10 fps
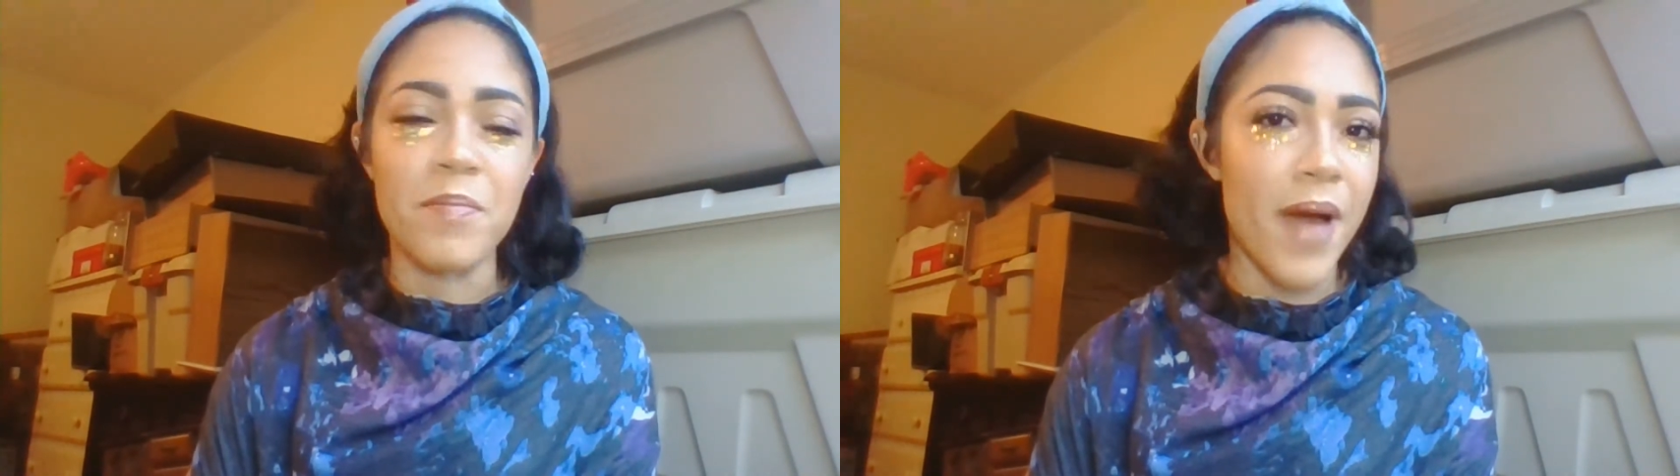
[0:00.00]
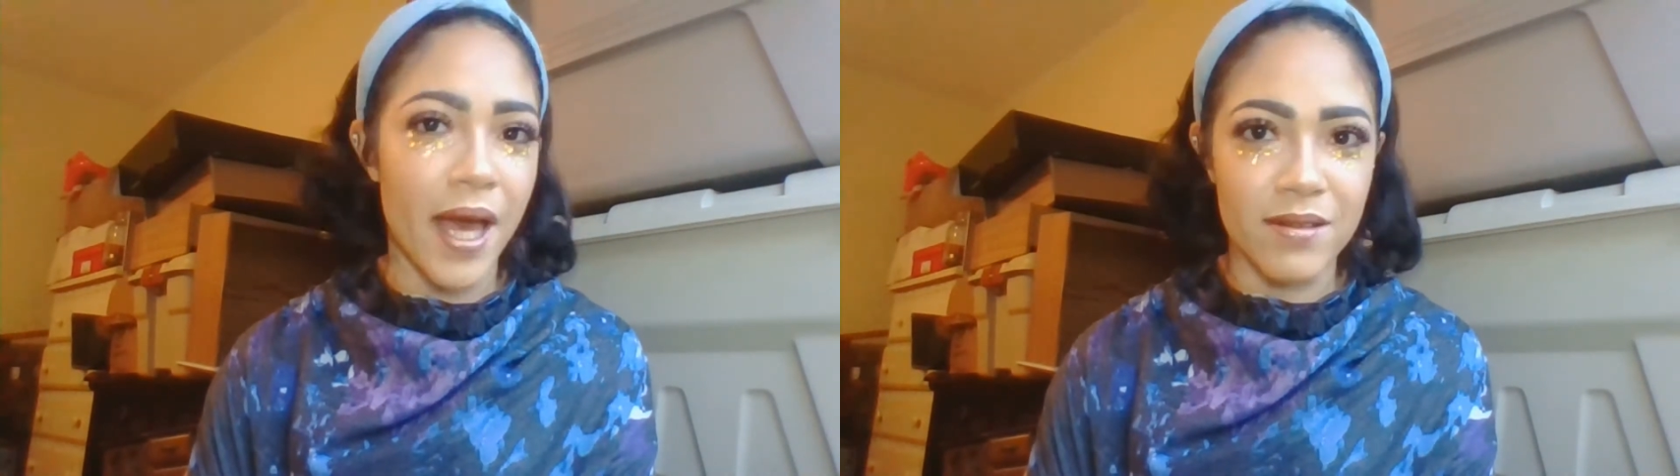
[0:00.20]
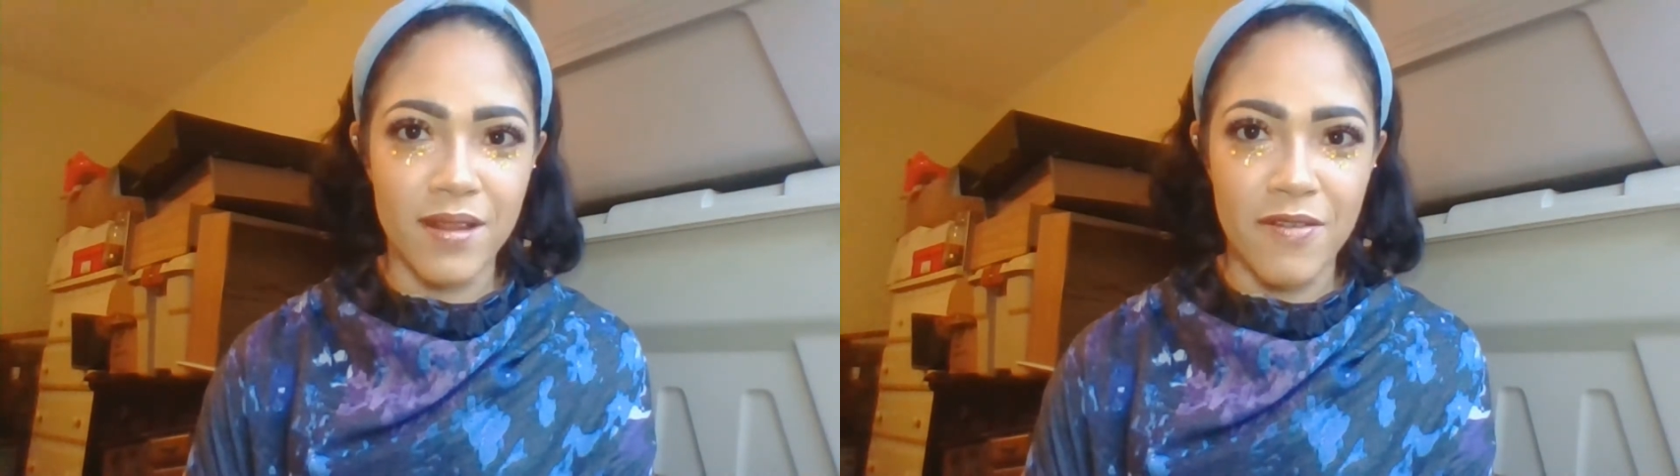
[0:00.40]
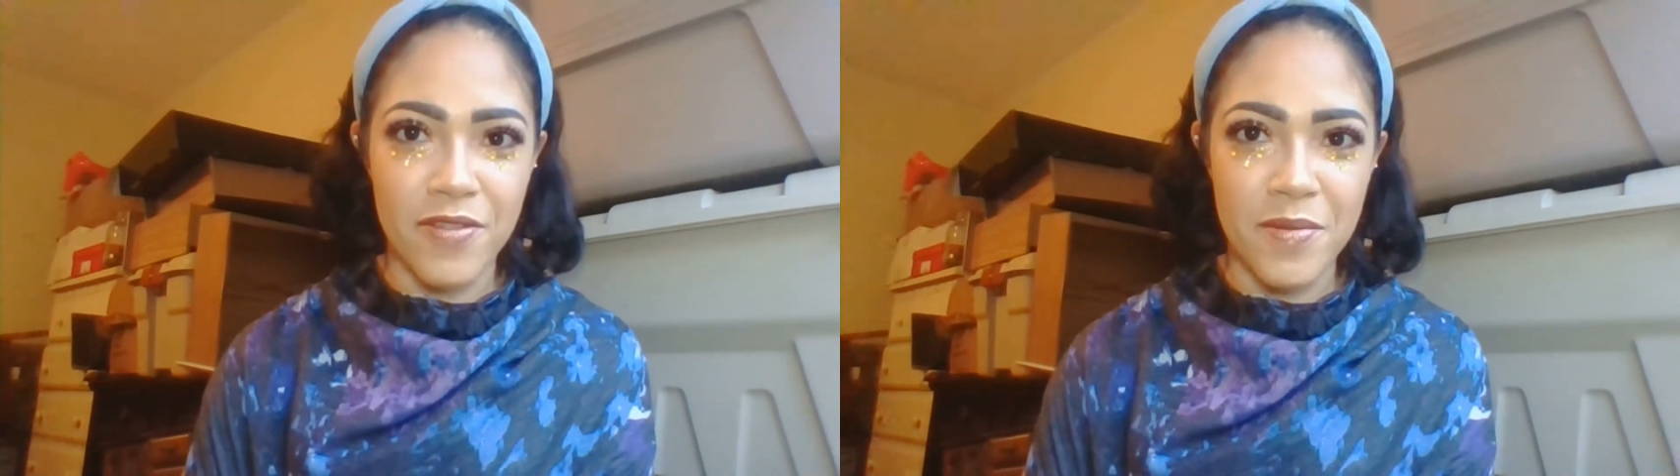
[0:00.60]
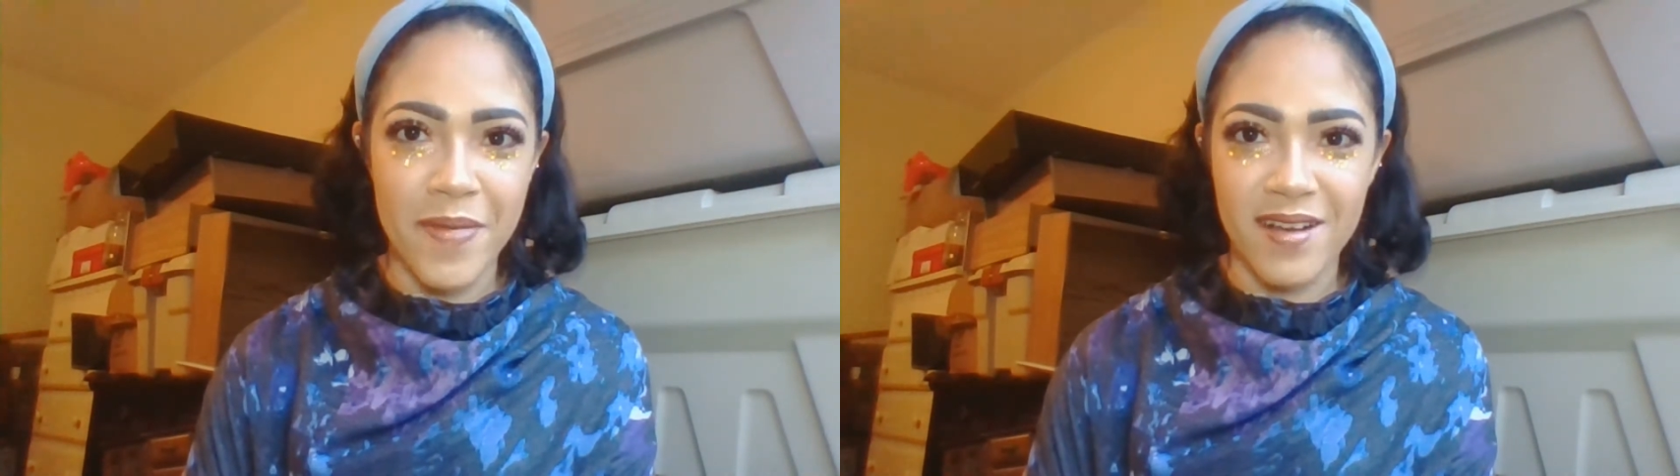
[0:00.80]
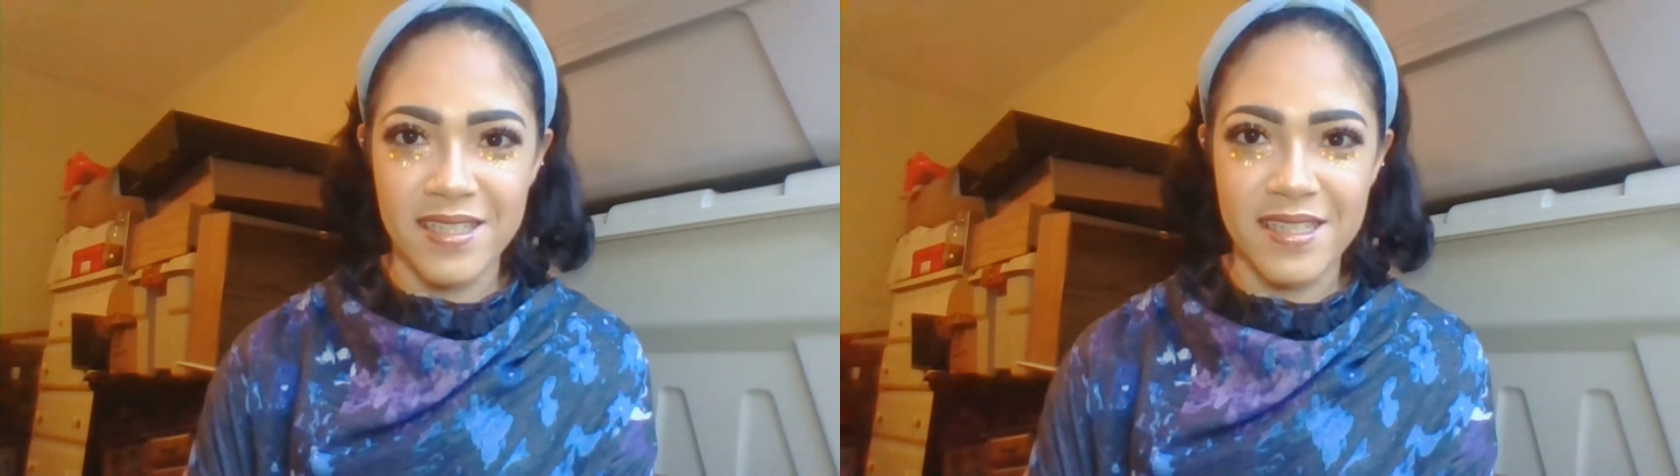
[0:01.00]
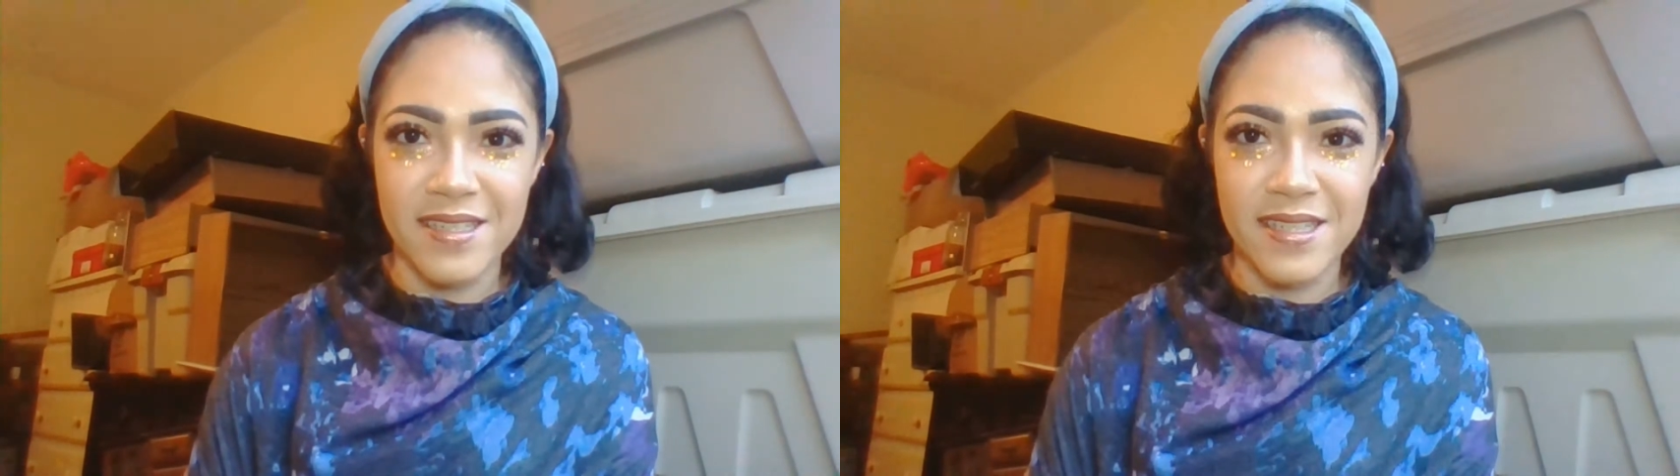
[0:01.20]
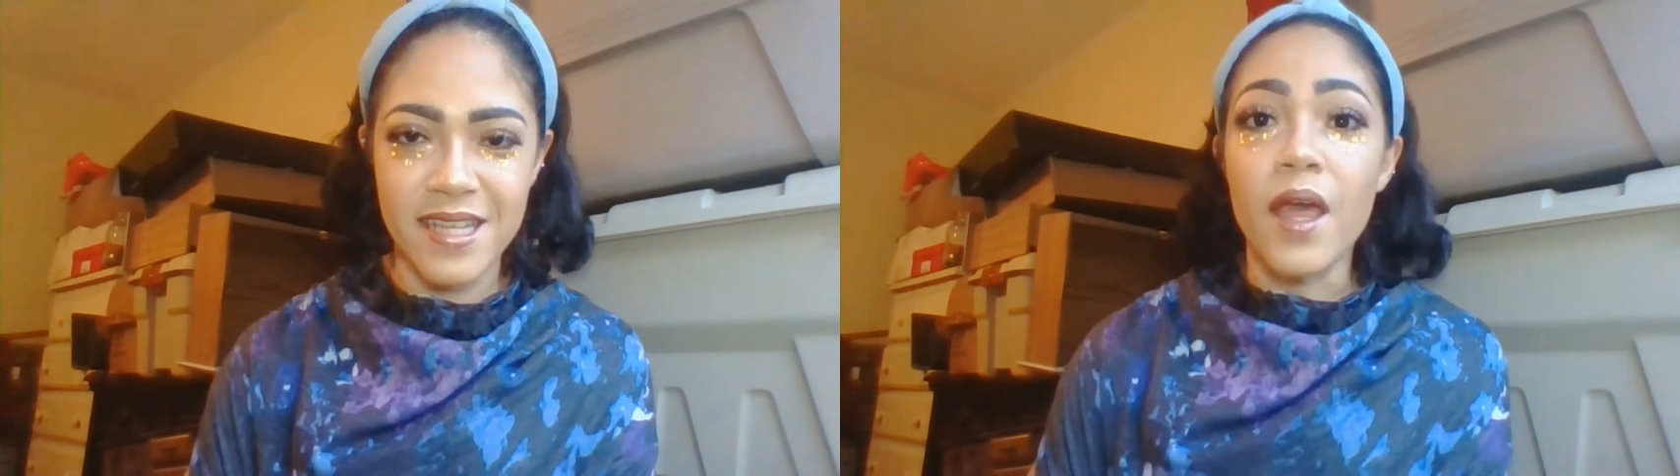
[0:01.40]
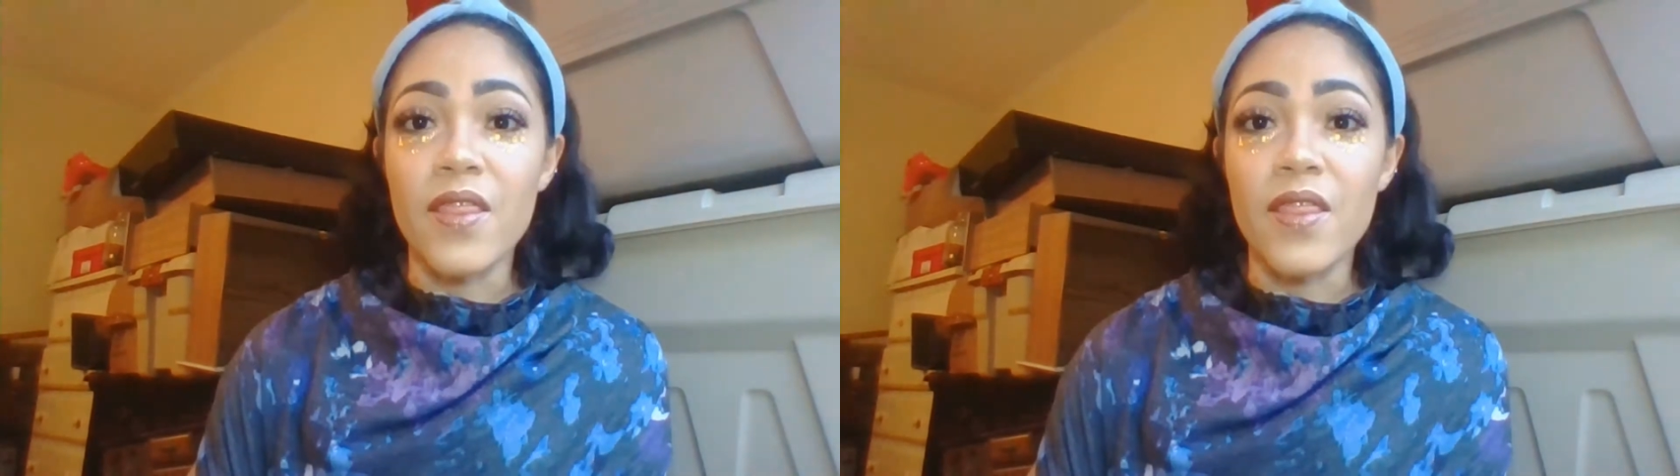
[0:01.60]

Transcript: Battle of the Boxes.